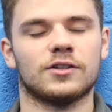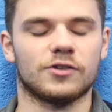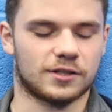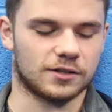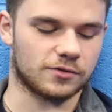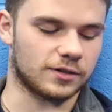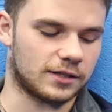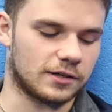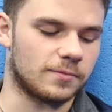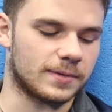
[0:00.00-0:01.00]
Chris has already
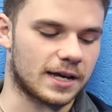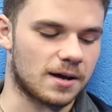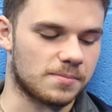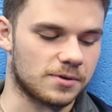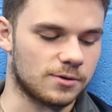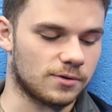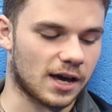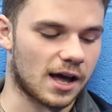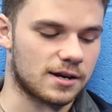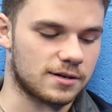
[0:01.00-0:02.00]
told me that, but you
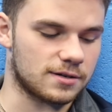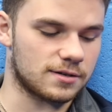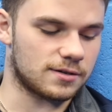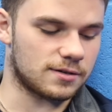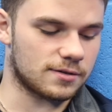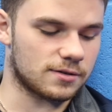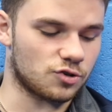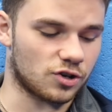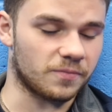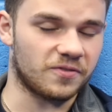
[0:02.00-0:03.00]
can
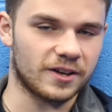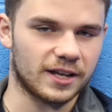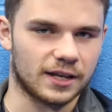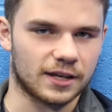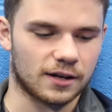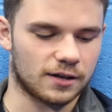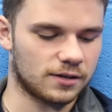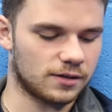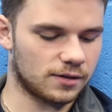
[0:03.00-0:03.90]
feel it, you know?